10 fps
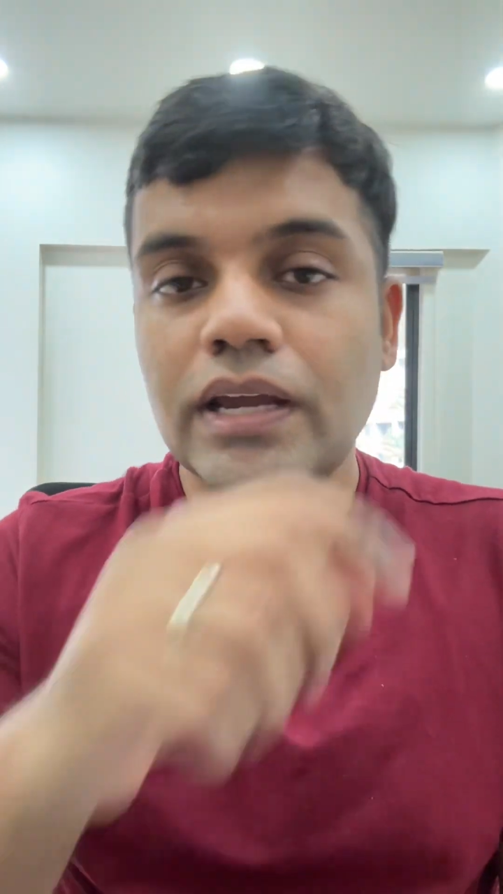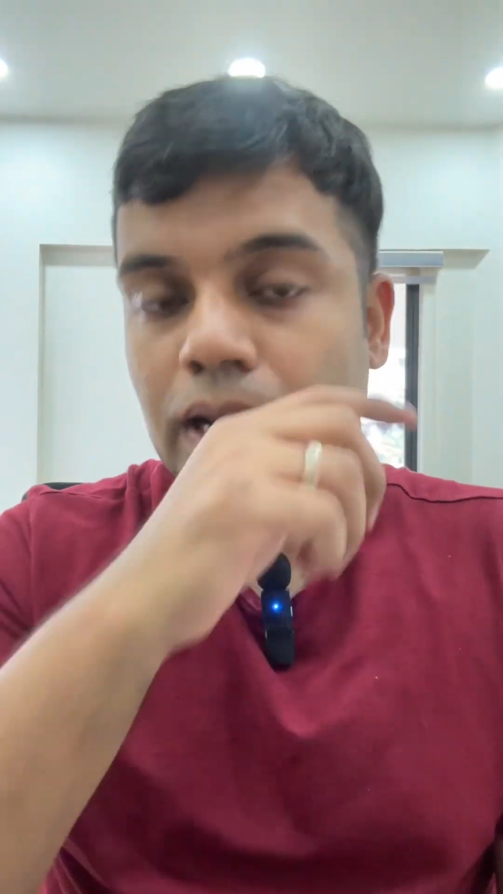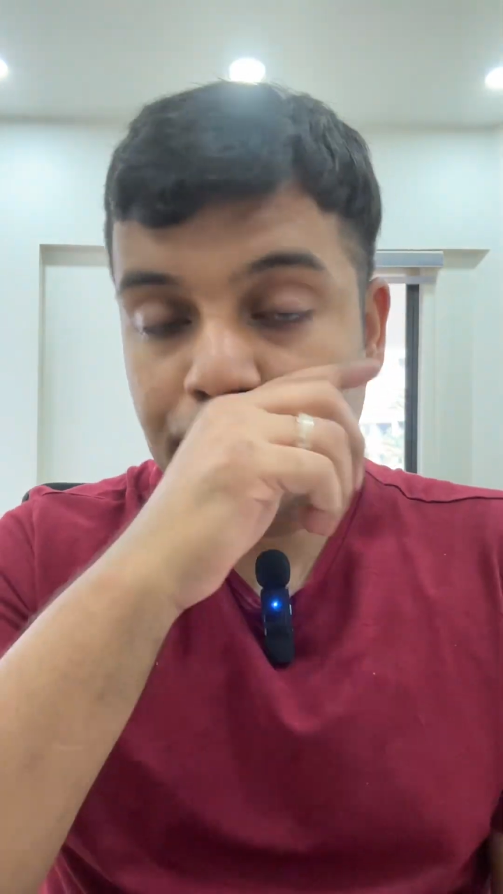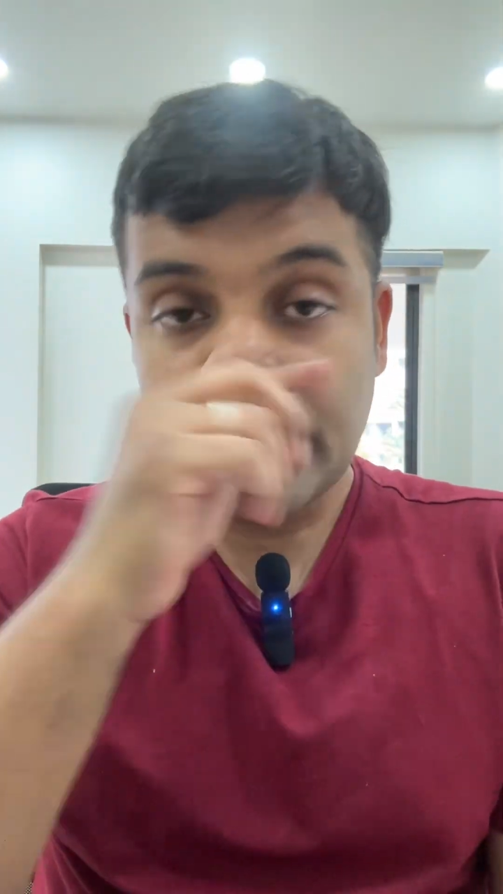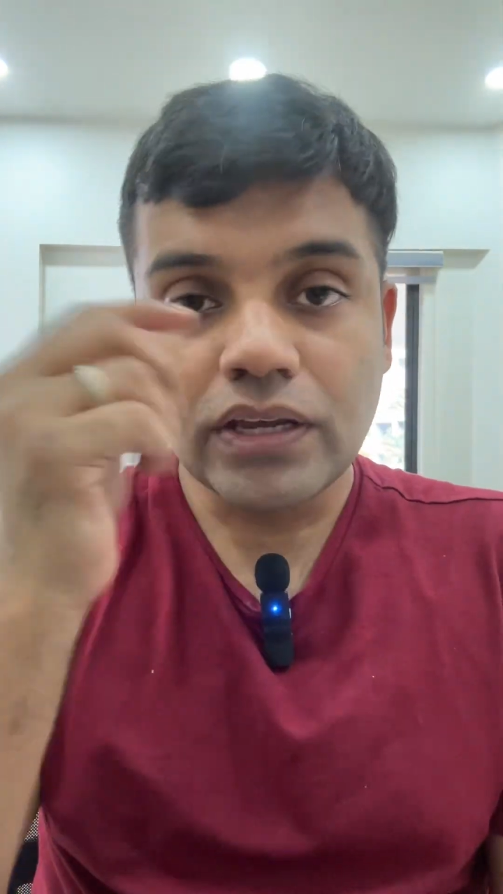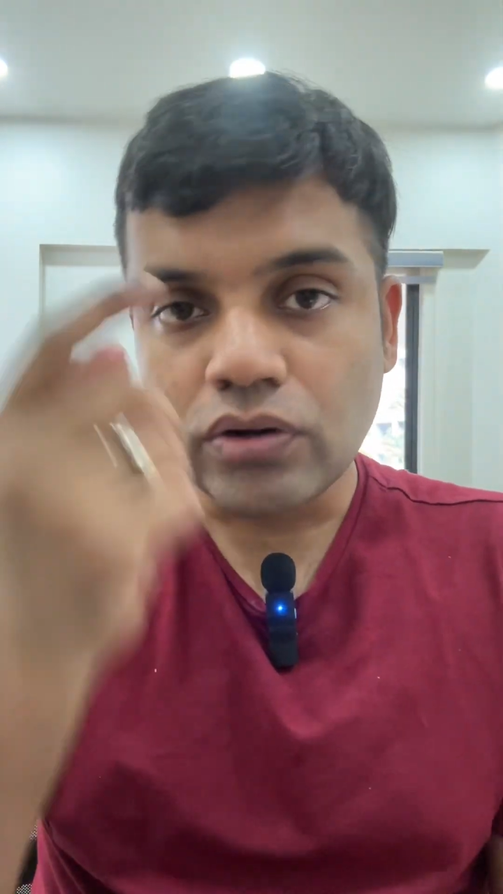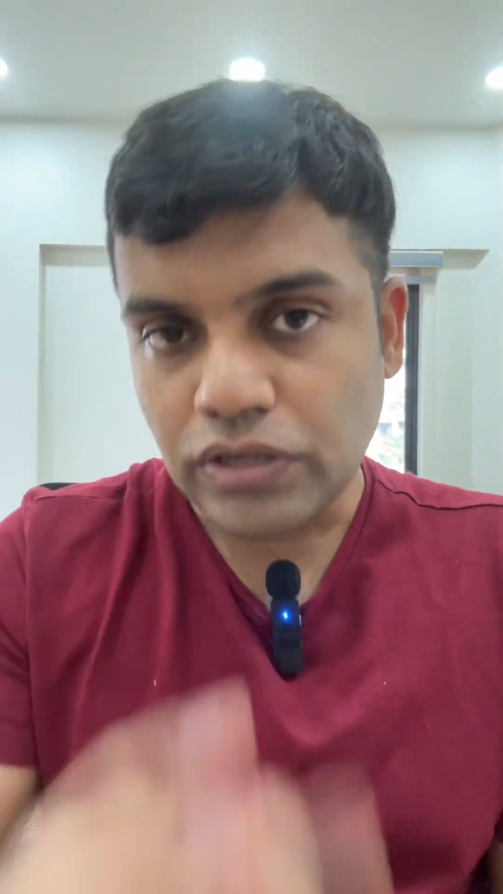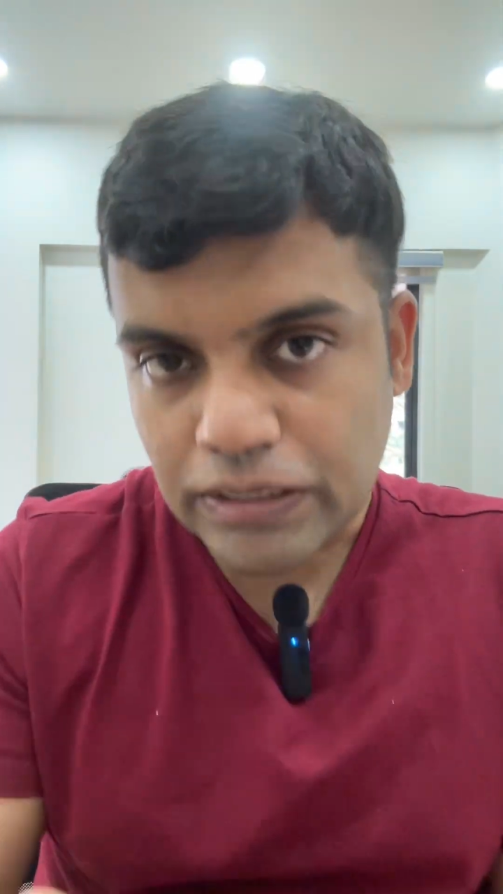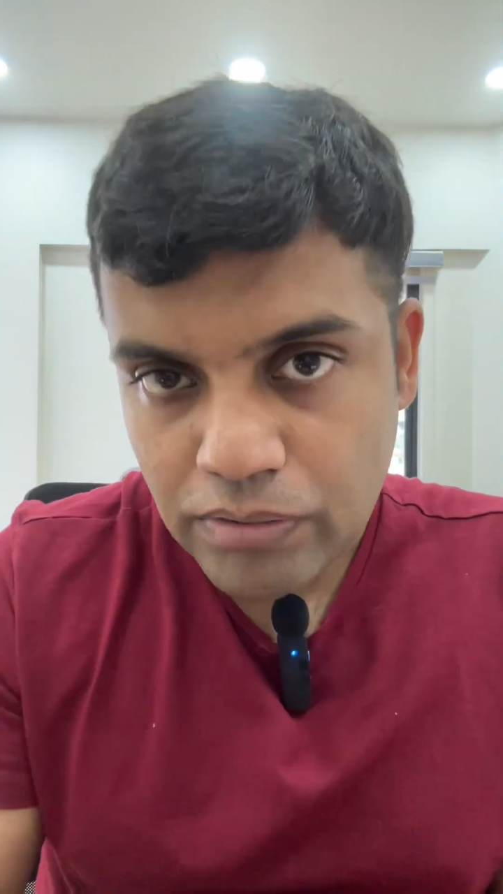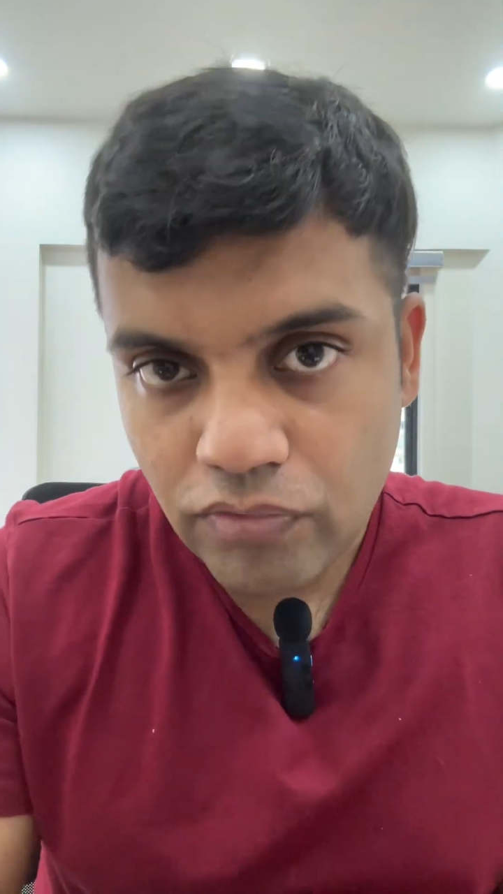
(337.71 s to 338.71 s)
in making your
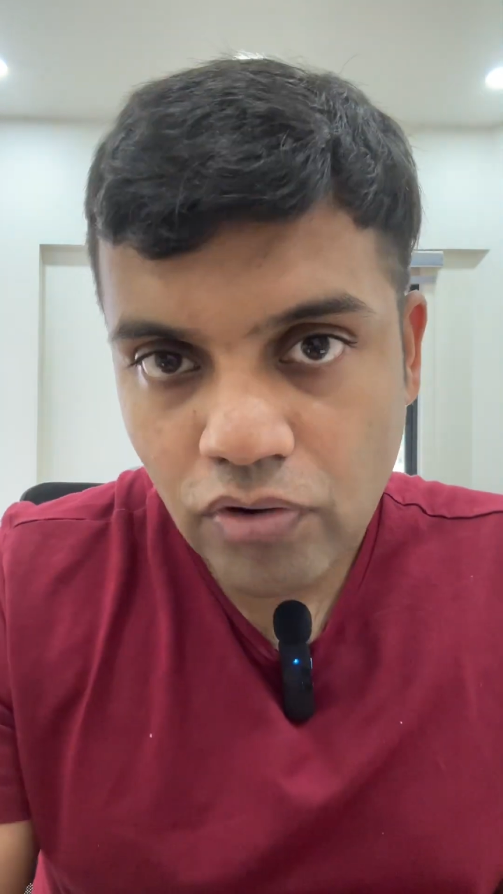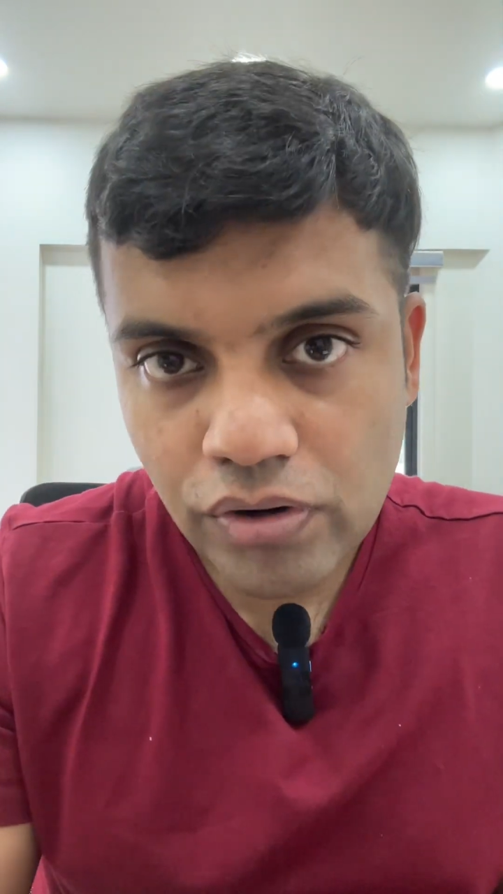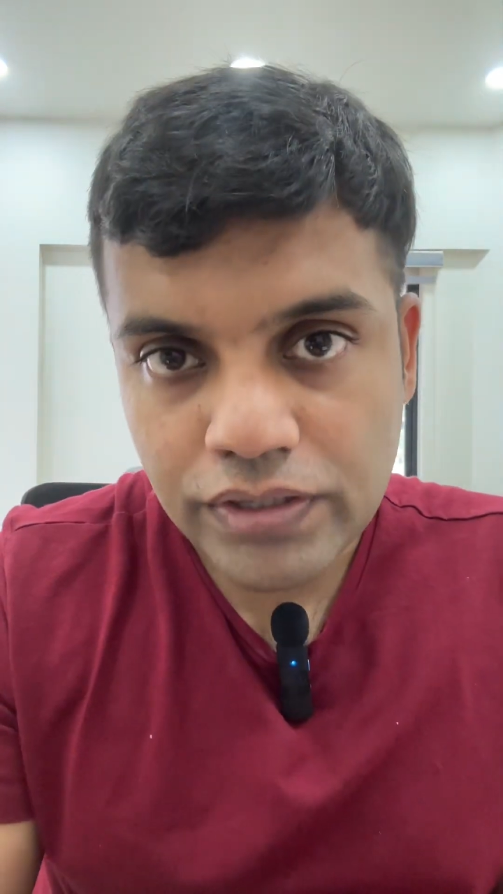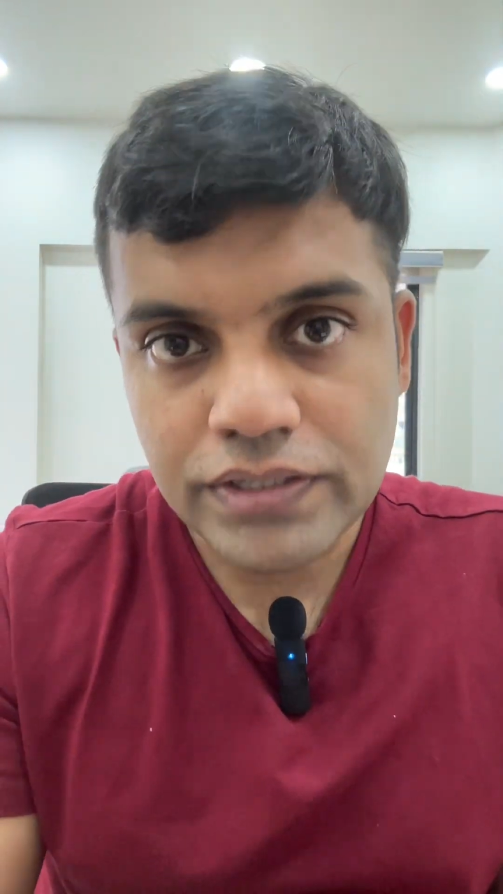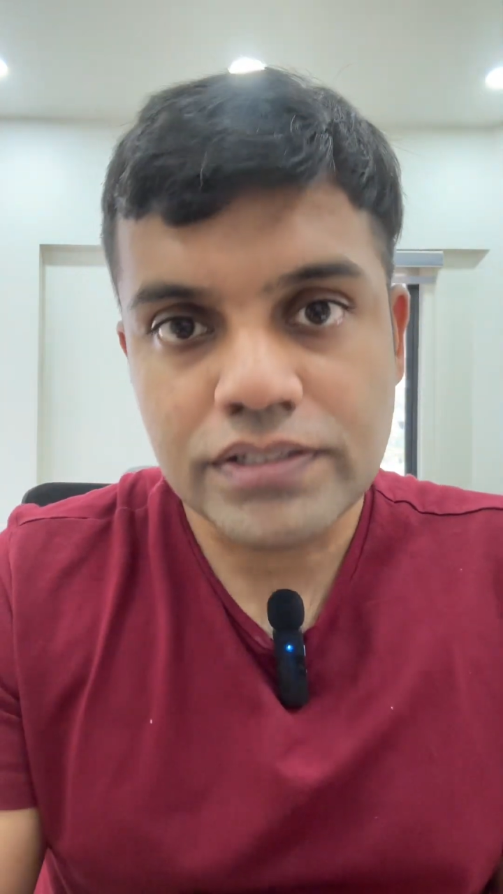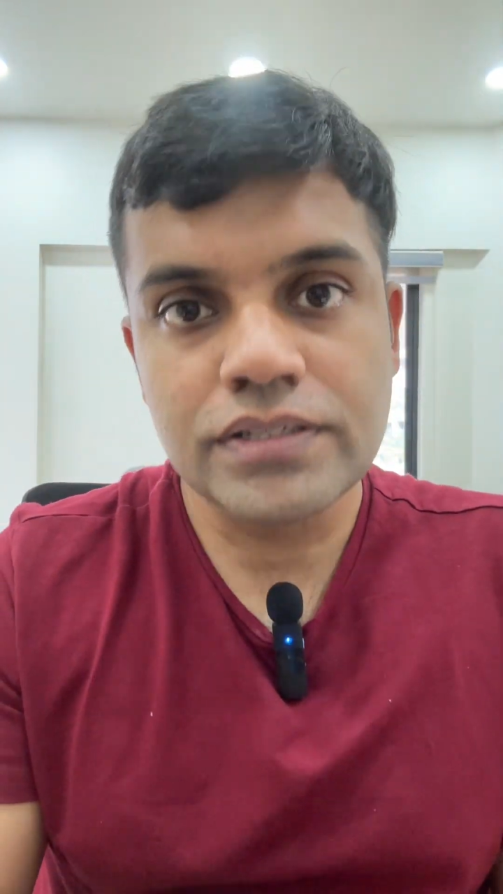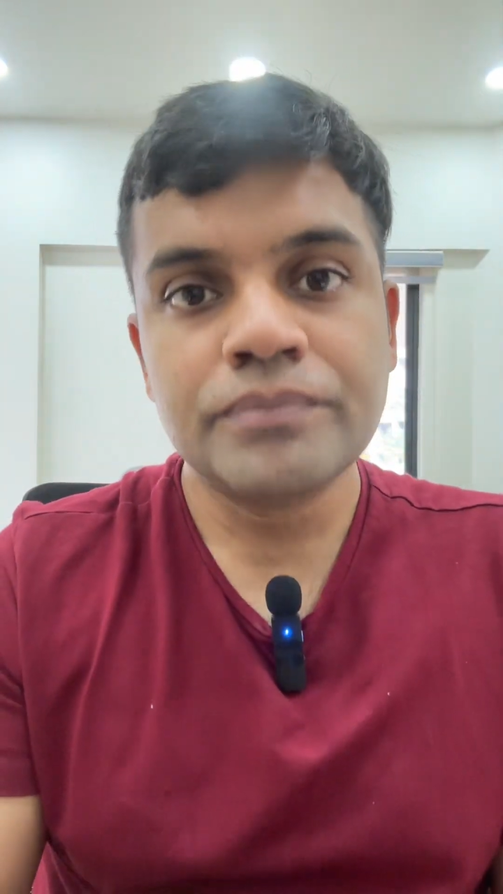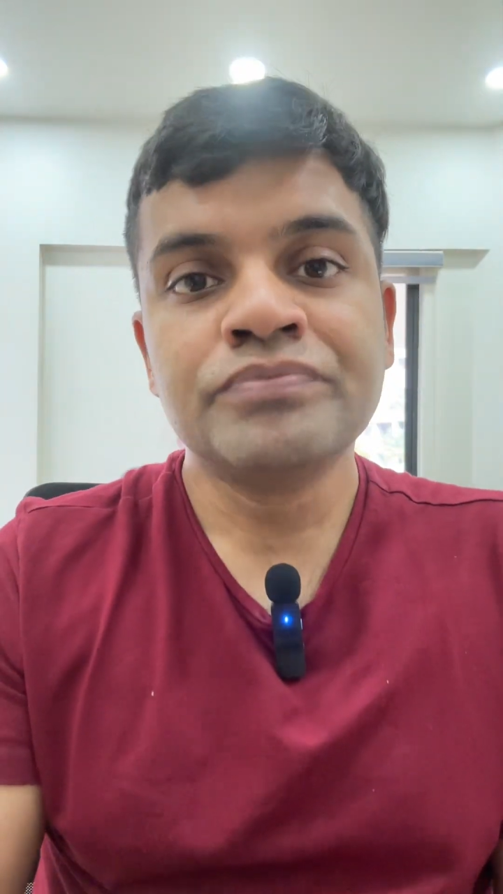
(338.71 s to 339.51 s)
table of contents